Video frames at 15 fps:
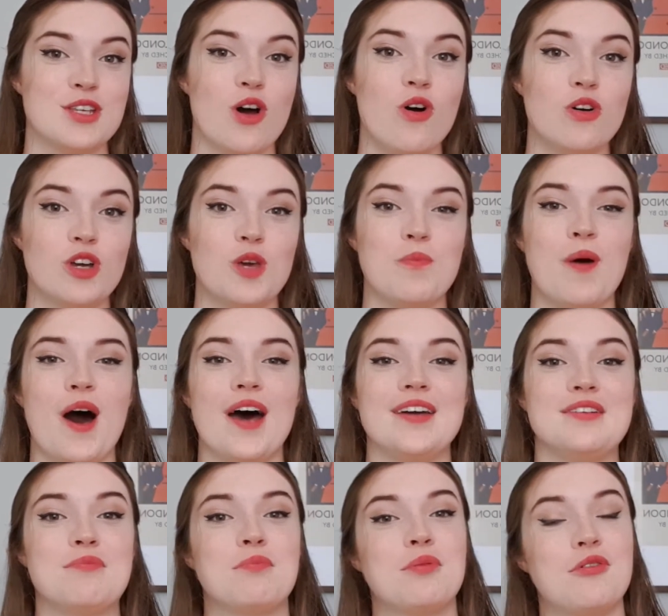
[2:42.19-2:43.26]
occupied
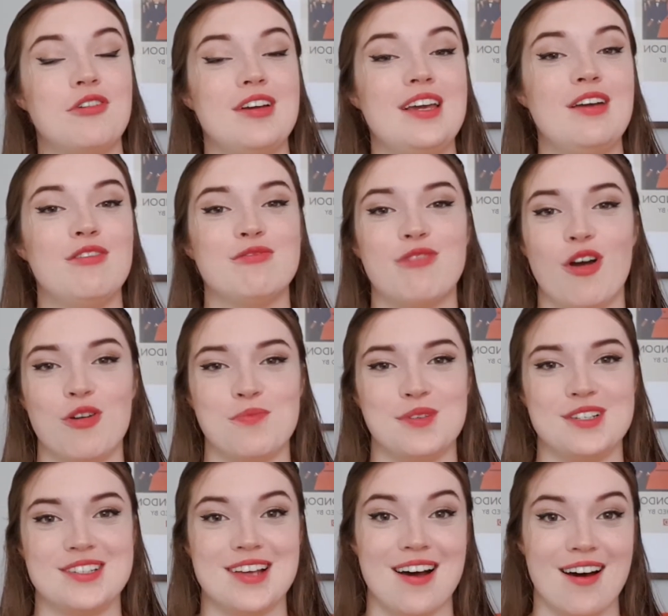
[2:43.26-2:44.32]

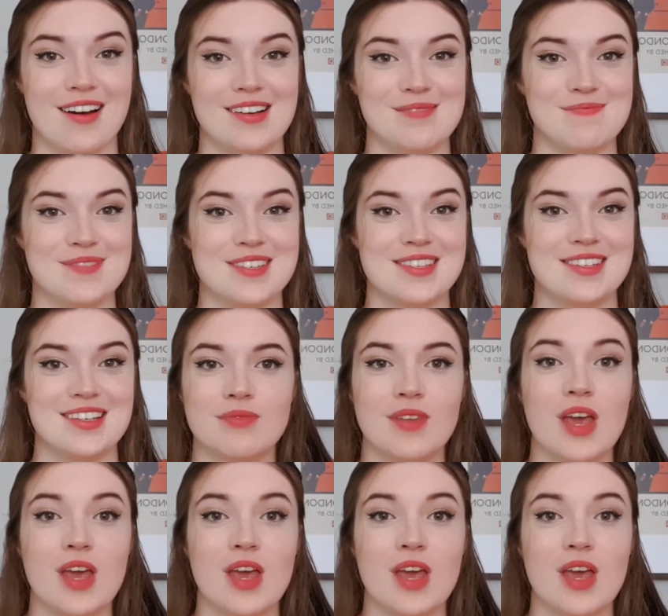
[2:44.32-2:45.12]
pre-Roman times.